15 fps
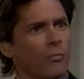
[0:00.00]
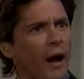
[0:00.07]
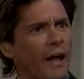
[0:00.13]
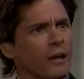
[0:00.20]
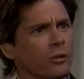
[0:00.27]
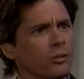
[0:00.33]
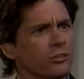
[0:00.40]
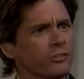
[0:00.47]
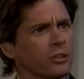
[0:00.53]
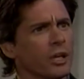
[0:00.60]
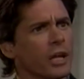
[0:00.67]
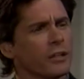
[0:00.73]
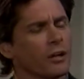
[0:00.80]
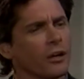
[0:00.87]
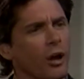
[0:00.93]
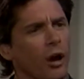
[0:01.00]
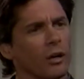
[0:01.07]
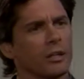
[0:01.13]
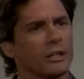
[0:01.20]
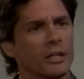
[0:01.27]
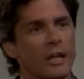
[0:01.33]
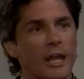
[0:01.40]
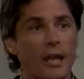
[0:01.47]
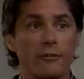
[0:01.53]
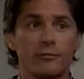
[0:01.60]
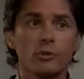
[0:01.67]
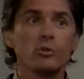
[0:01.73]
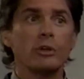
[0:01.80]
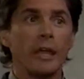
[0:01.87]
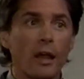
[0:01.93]
Michael's. Now, Carly, if
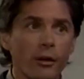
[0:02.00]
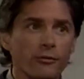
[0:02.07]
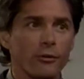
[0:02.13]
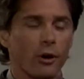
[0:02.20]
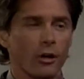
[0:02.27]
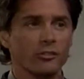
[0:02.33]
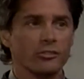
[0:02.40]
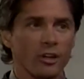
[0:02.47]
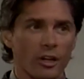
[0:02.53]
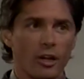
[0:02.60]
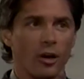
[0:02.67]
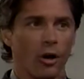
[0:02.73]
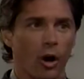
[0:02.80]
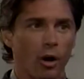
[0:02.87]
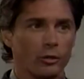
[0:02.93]
you care for our son Look, at all... Look,